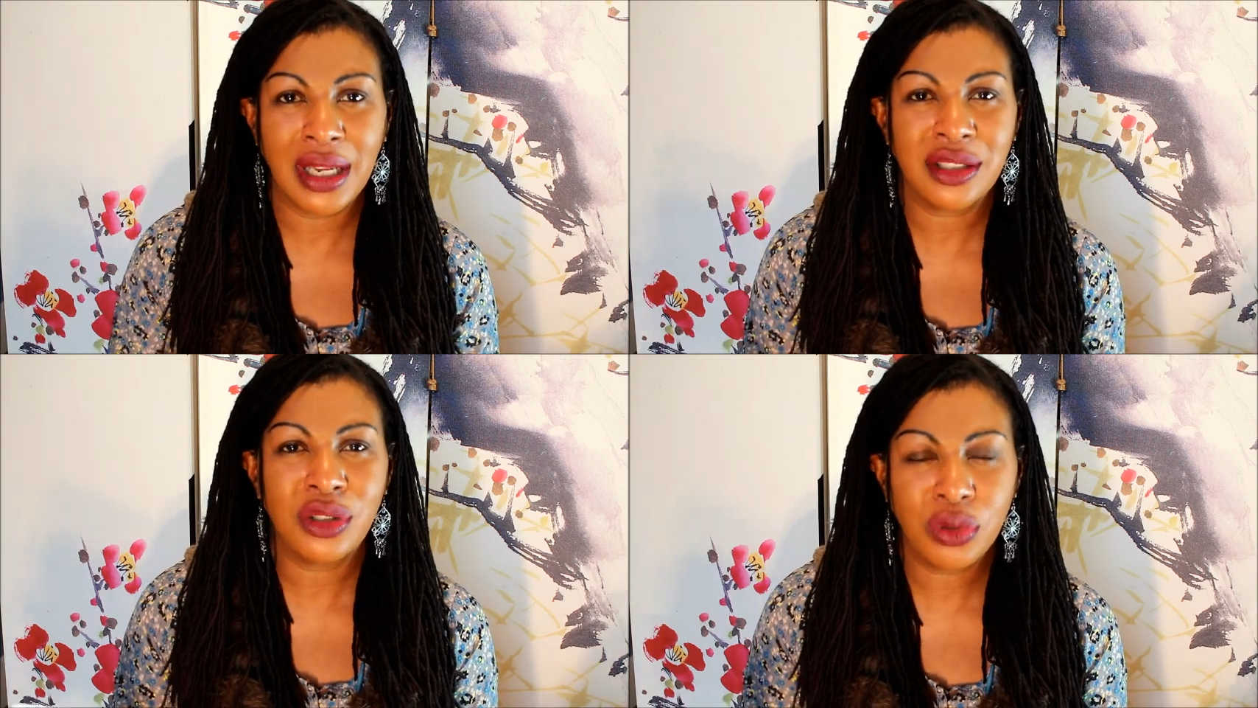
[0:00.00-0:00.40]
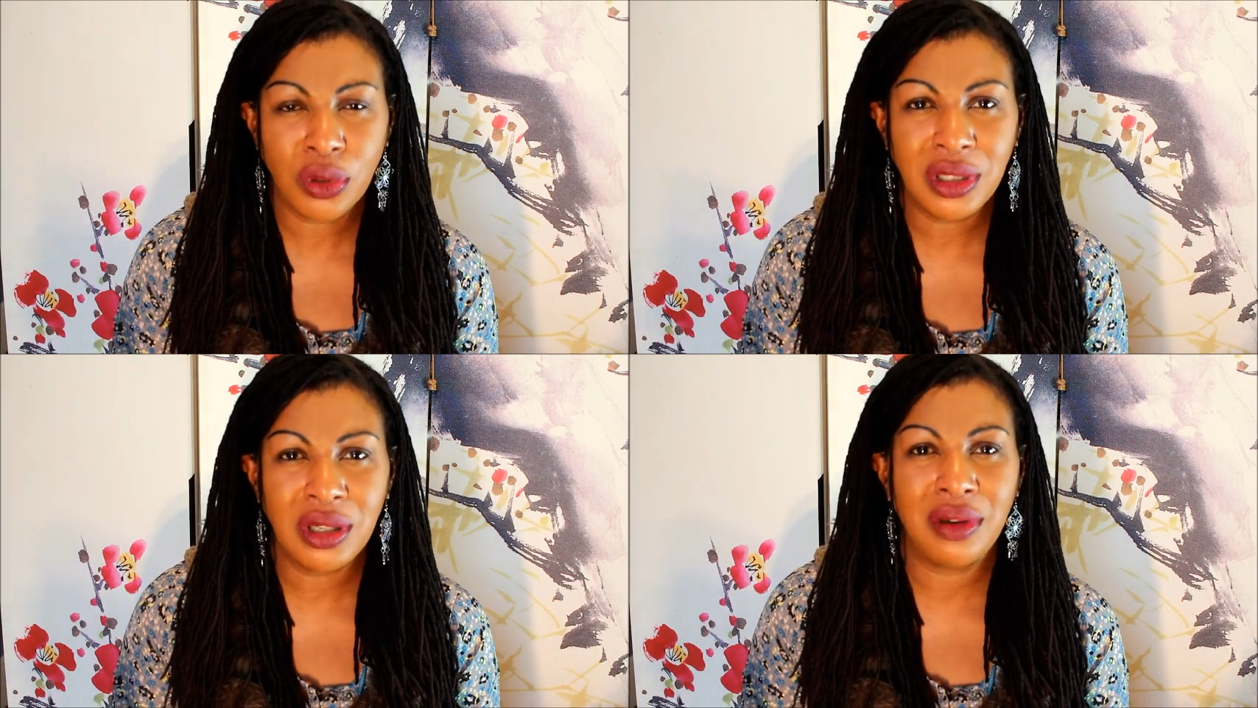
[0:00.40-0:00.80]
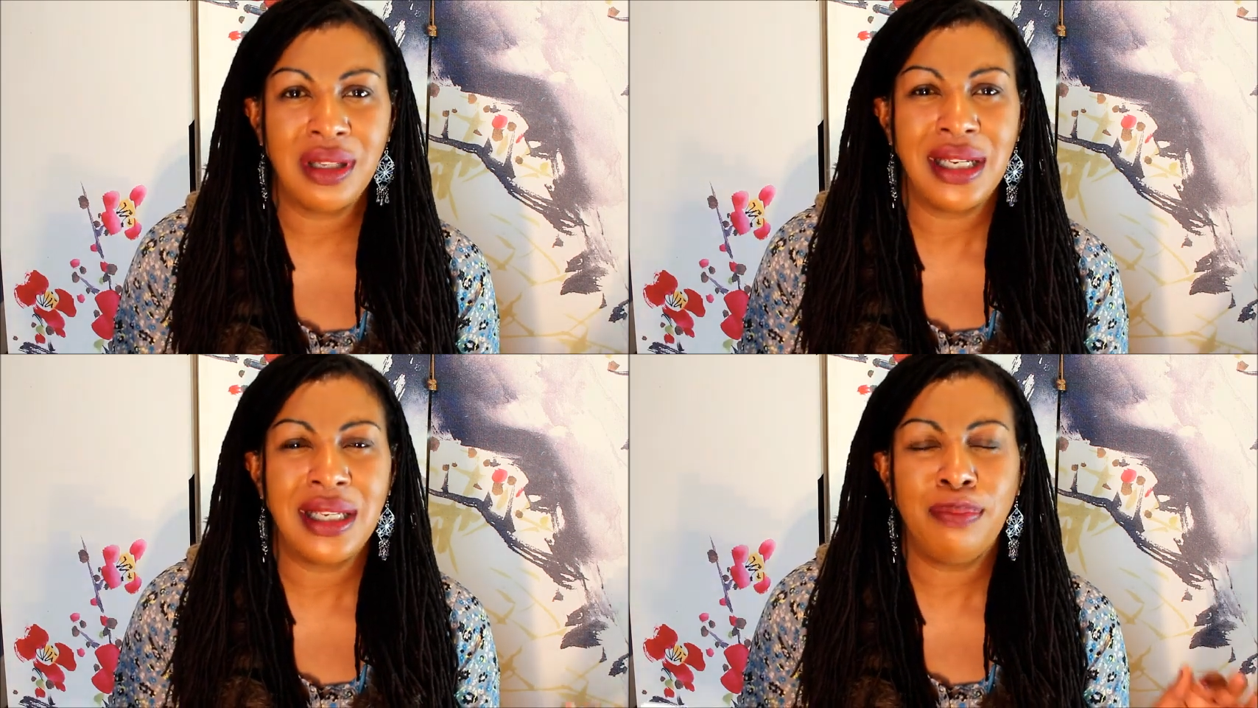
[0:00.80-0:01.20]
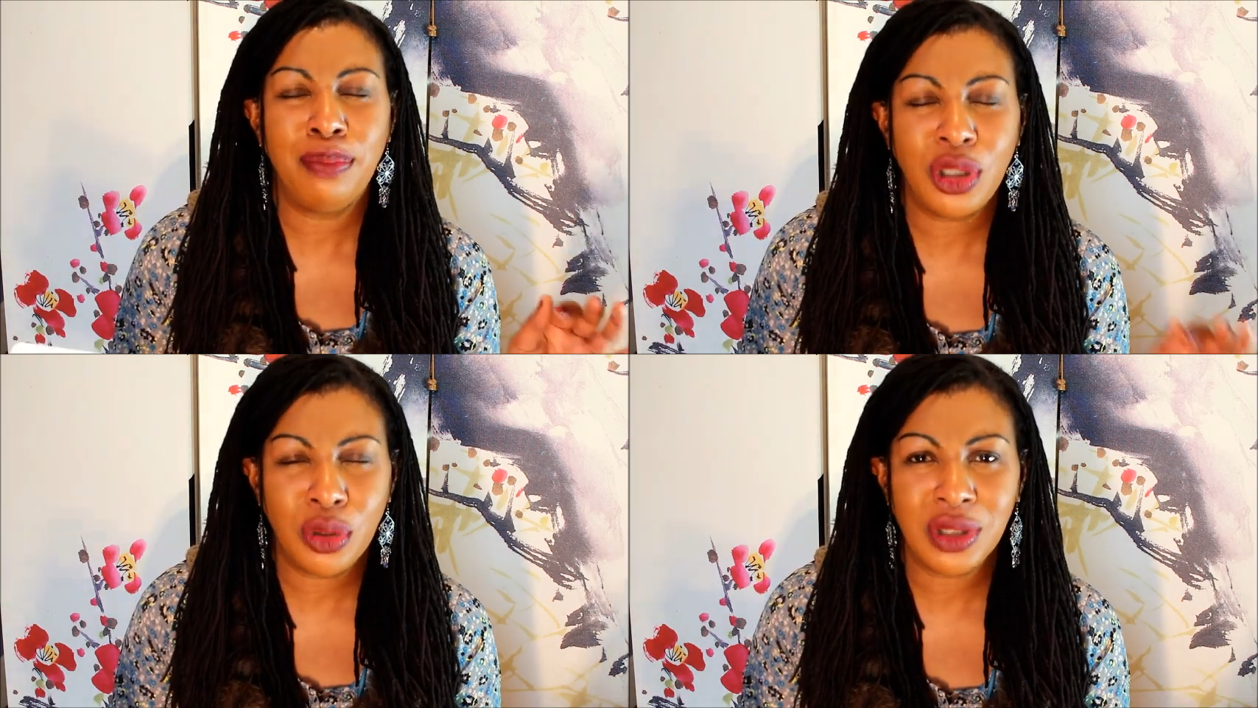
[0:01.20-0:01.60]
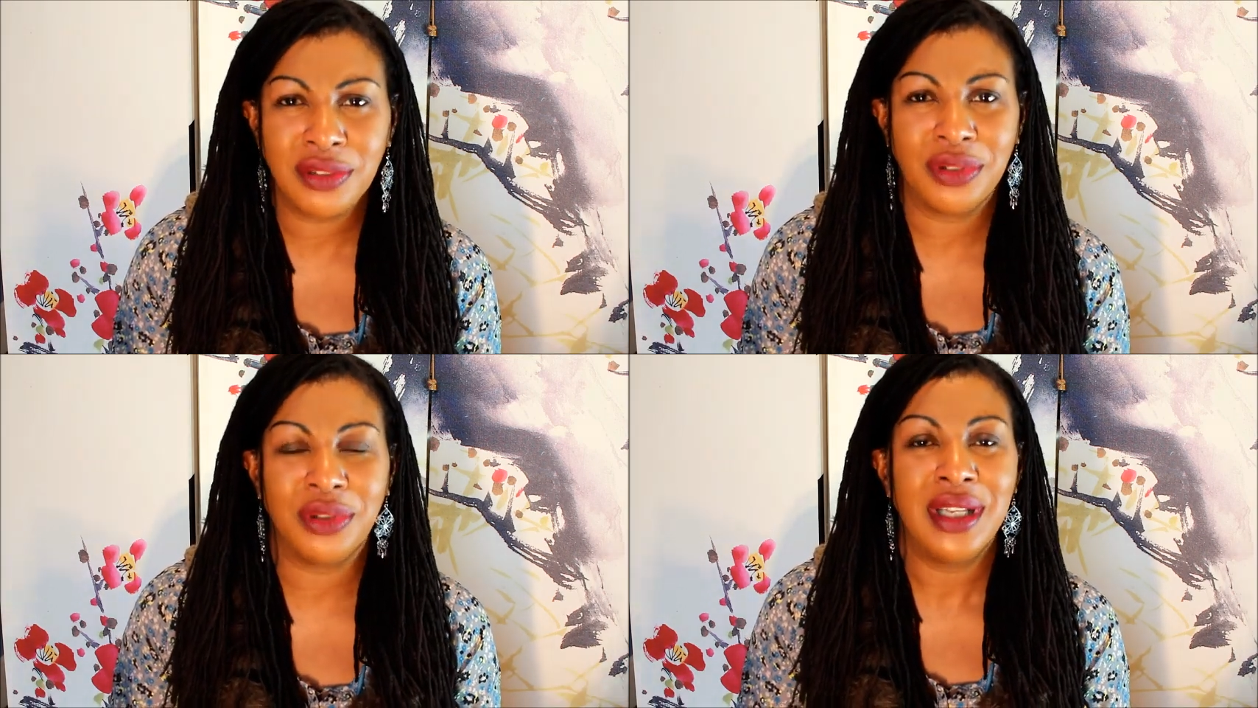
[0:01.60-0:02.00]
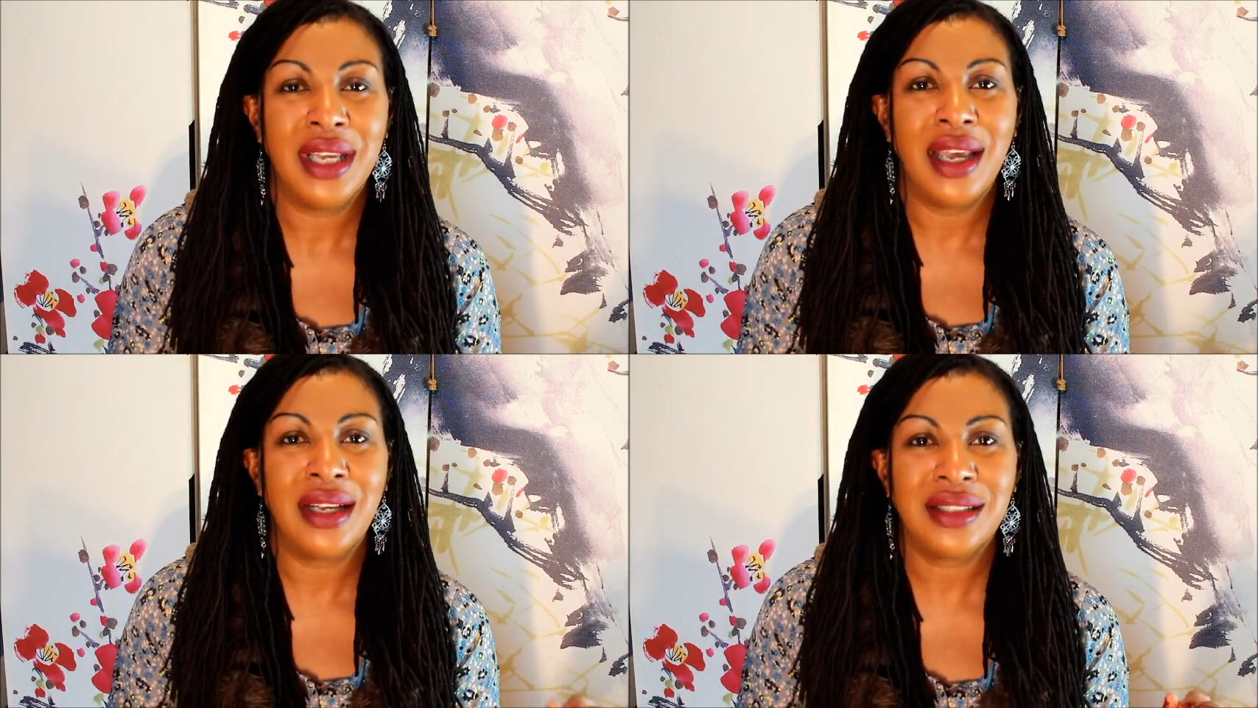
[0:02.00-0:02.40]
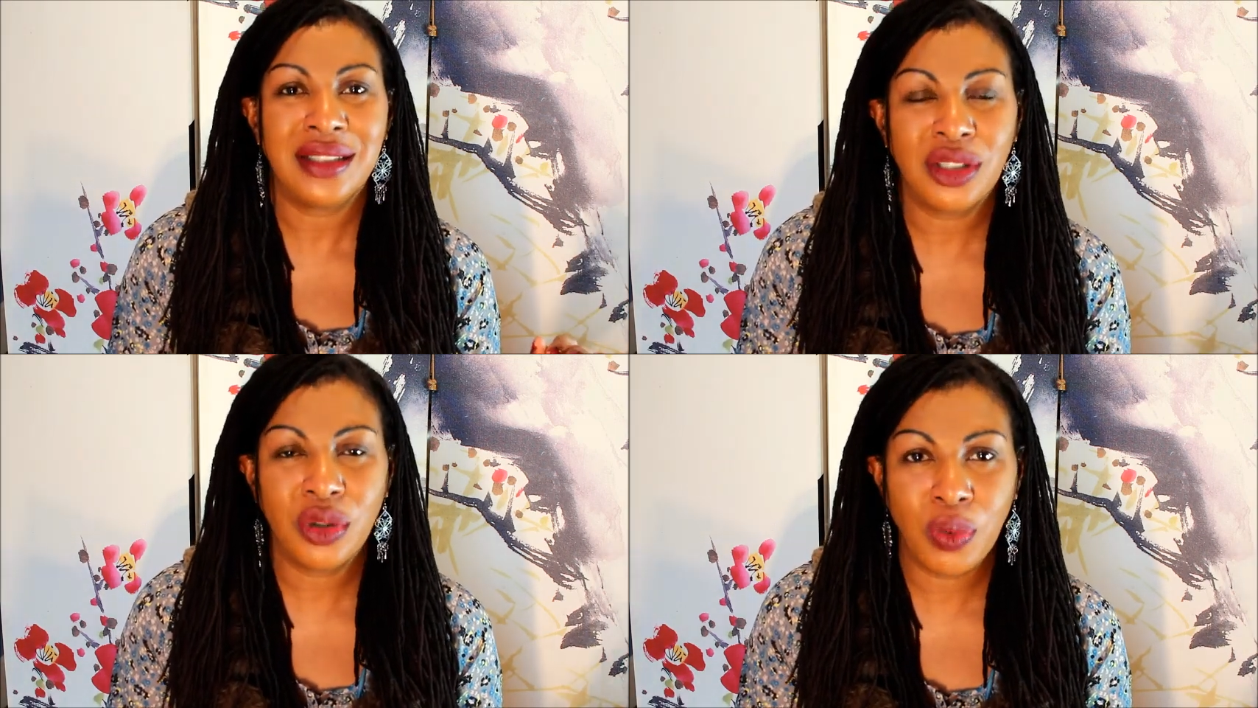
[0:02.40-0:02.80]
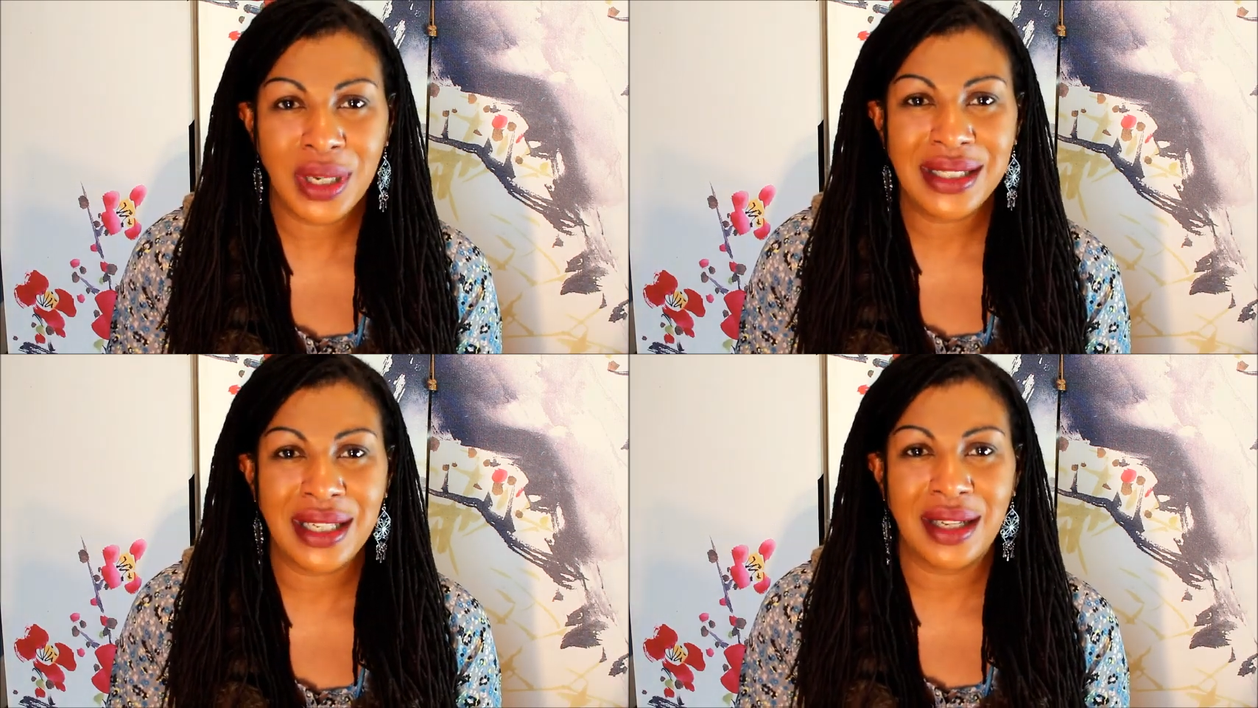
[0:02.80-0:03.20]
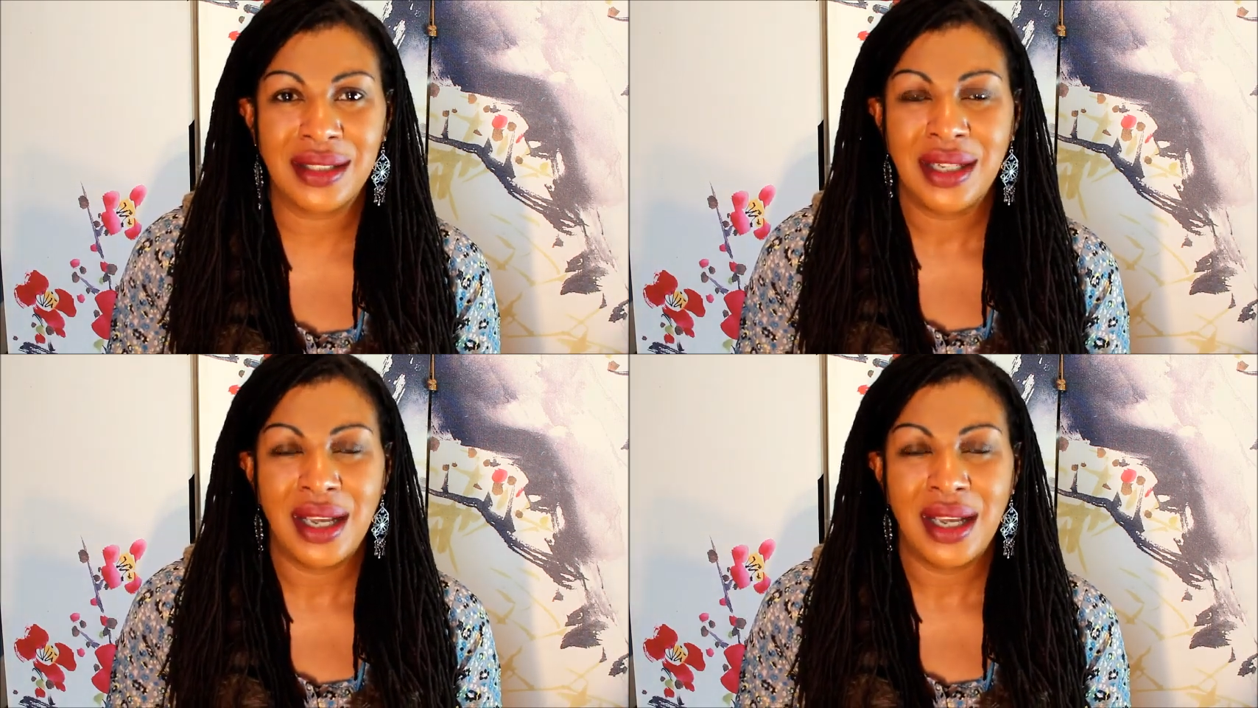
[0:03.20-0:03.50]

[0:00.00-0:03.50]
extraordinarily beautiful, exquisite,